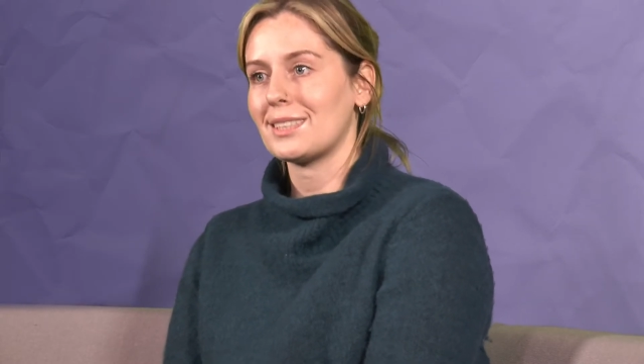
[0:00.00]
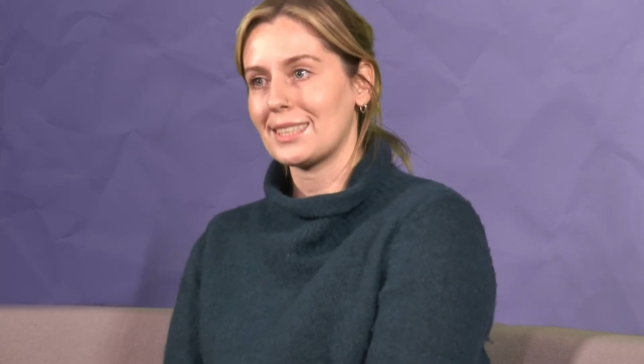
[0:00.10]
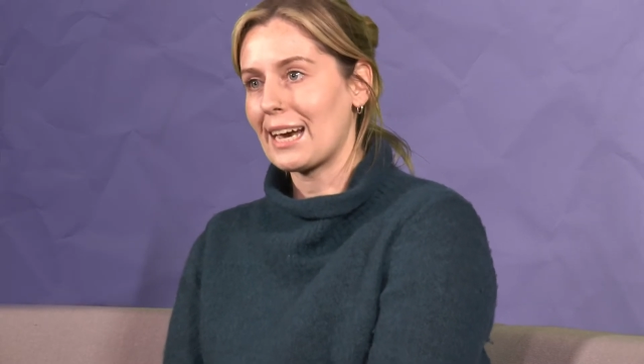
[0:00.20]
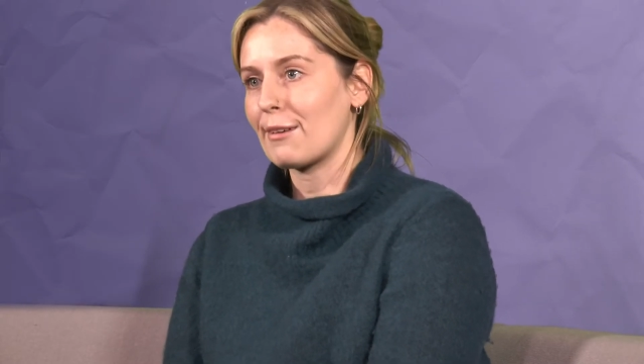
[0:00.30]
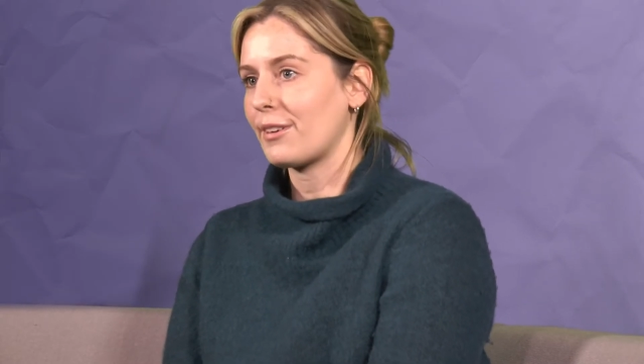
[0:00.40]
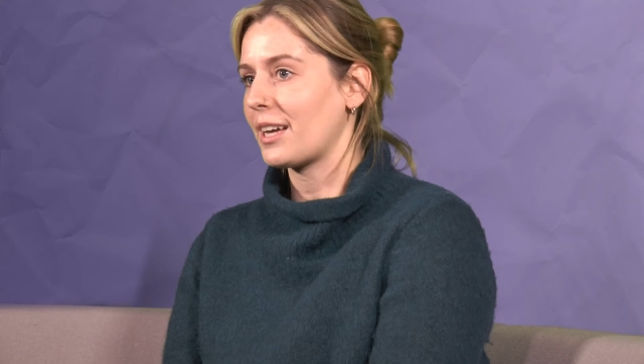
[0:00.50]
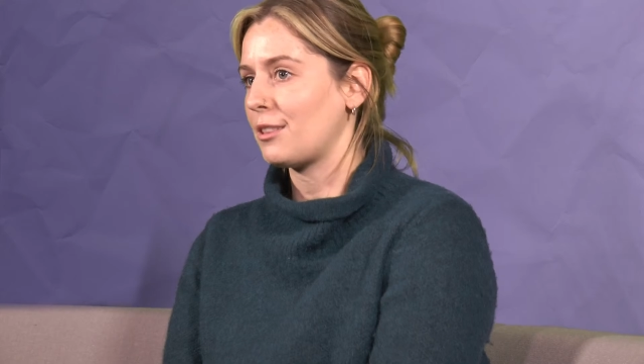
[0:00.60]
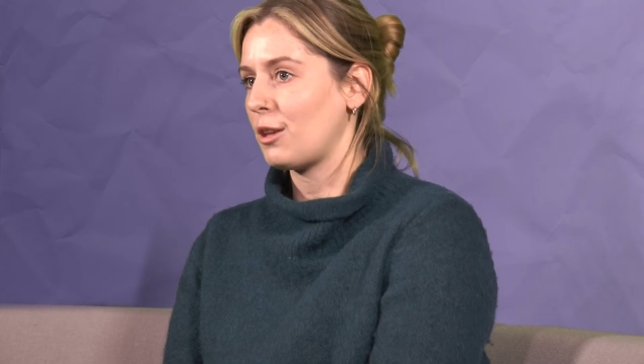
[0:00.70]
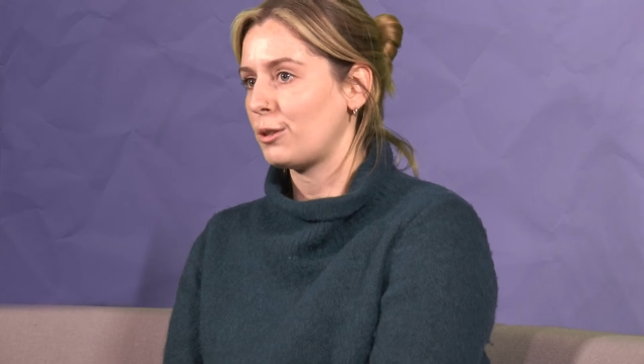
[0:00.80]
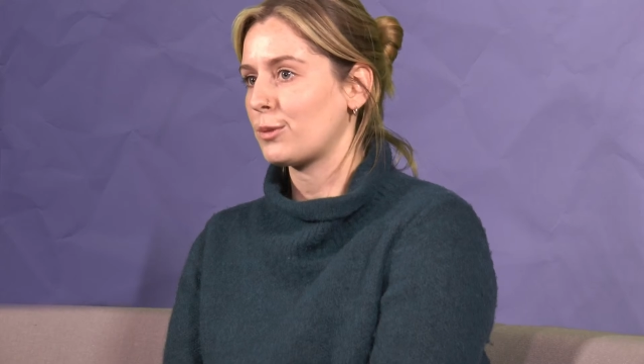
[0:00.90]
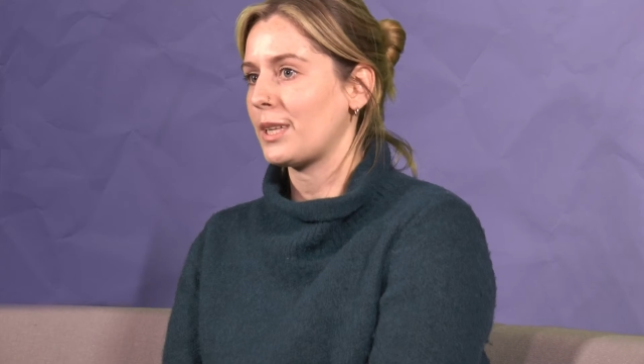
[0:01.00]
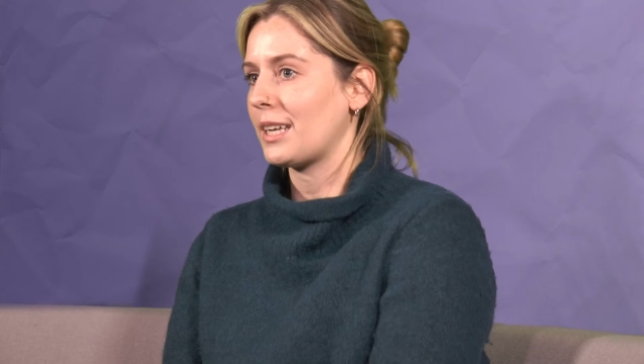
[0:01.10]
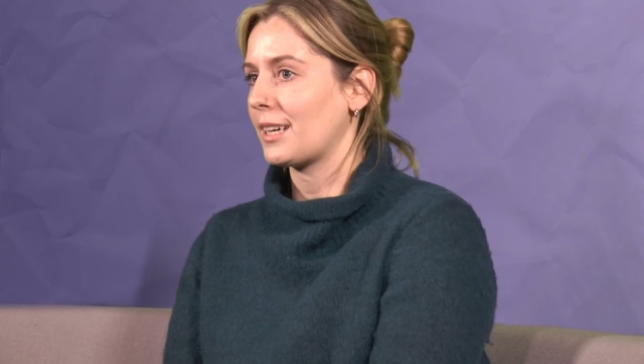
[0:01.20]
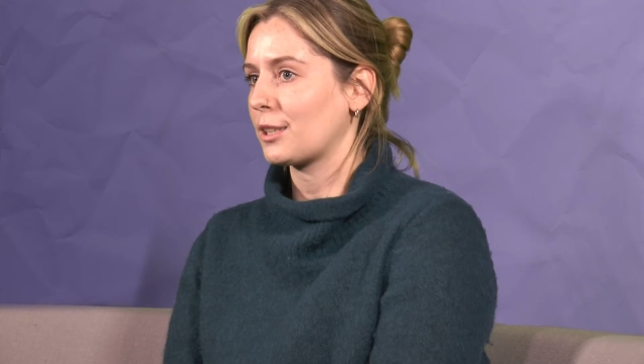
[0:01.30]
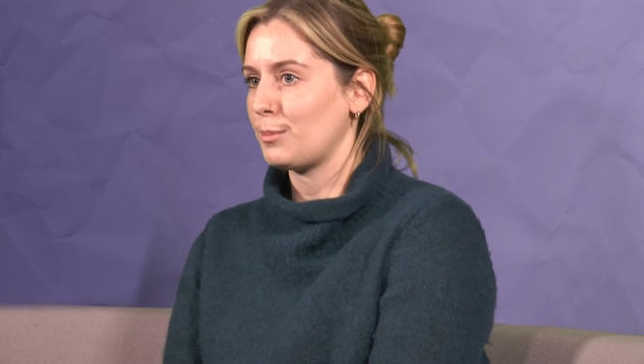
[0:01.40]
staff and those
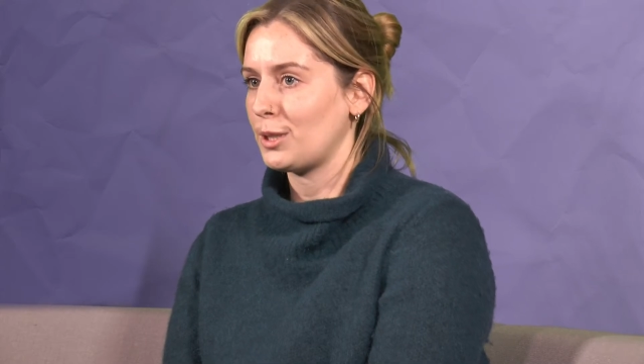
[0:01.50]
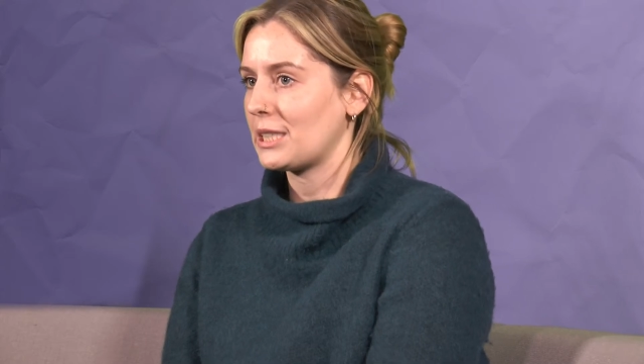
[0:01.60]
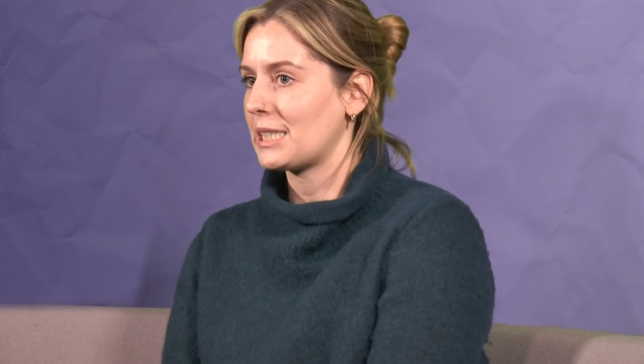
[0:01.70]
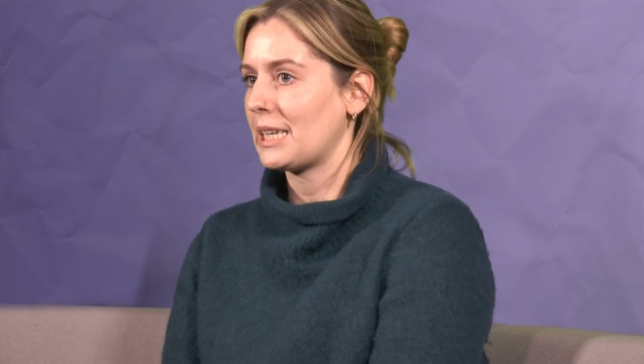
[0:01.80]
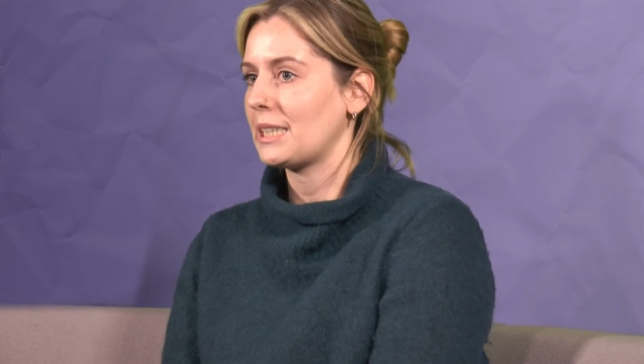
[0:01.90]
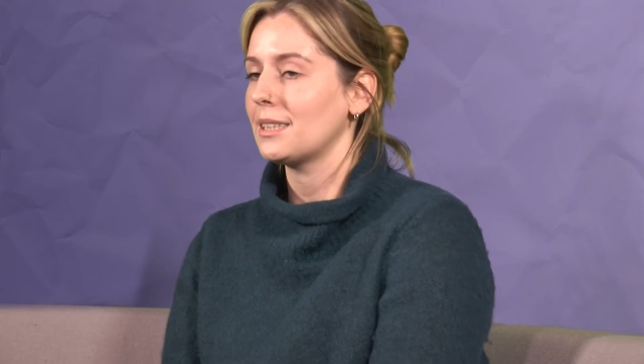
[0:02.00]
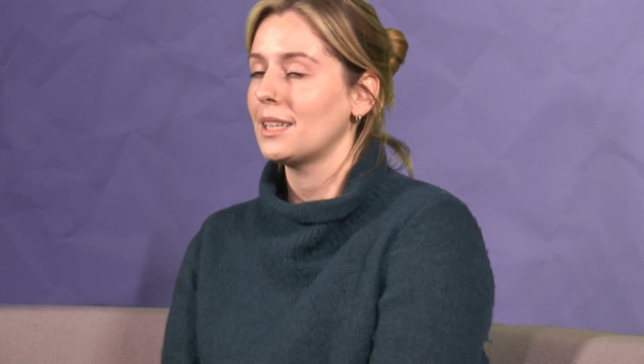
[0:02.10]
within our community